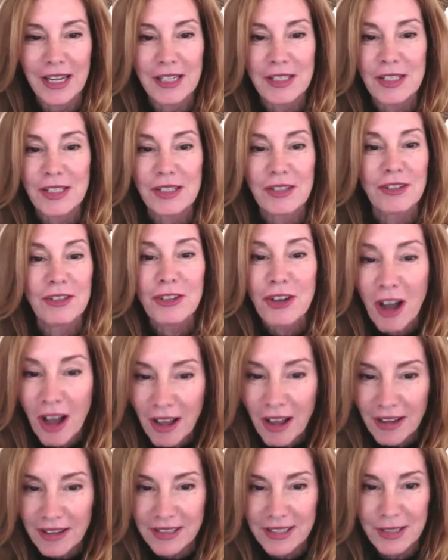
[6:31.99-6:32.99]
is
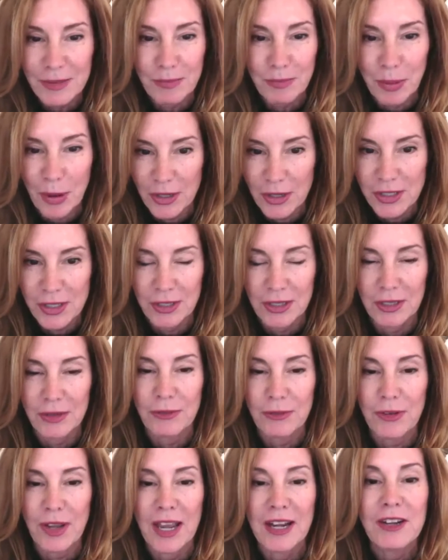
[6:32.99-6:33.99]
not
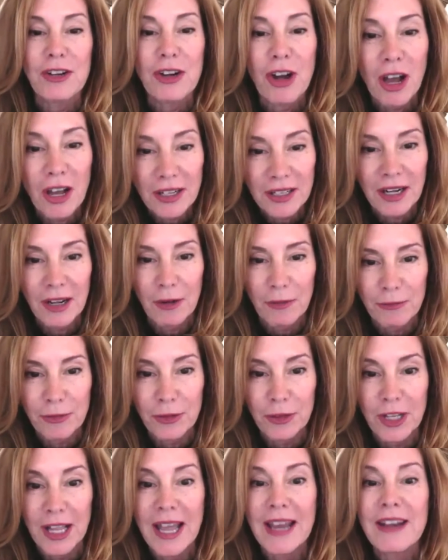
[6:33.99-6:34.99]
positive and not
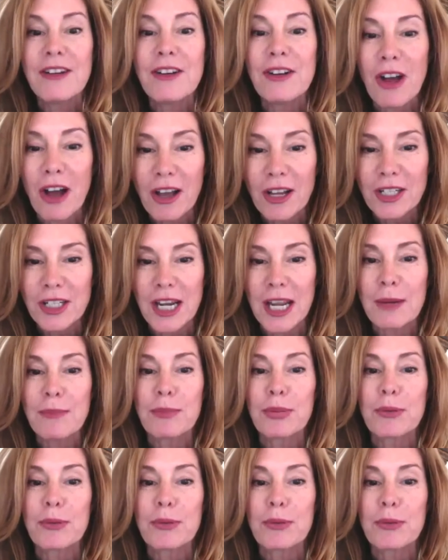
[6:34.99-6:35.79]
helpful and not a